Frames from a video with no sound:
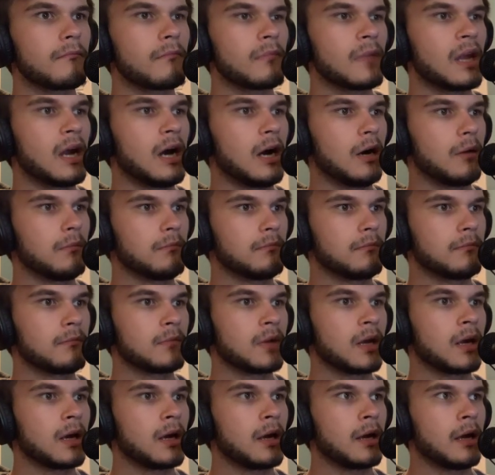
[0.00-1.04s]

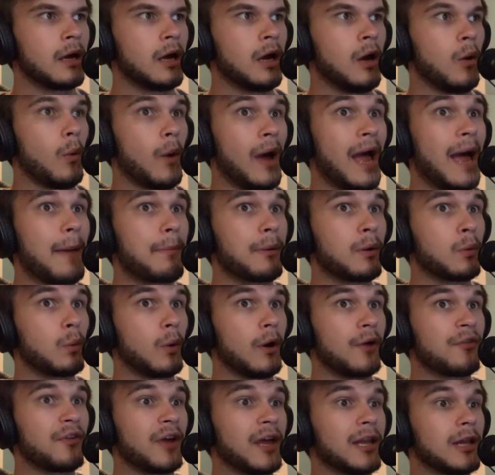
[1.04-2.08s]
What happened
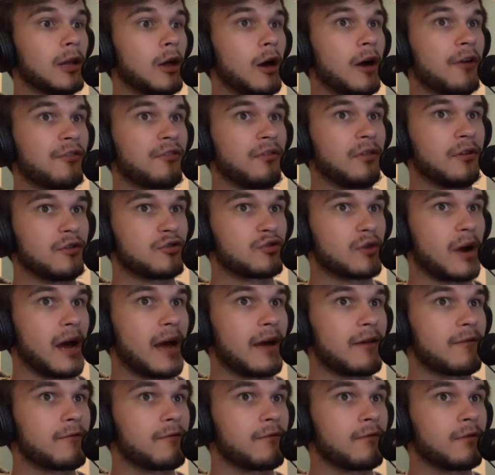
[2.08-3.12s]
was I lost the
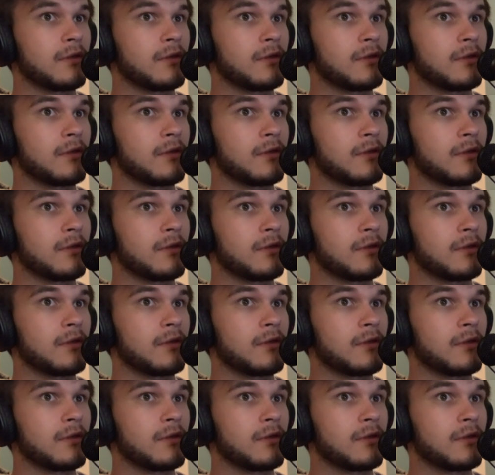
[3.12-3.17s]
drive.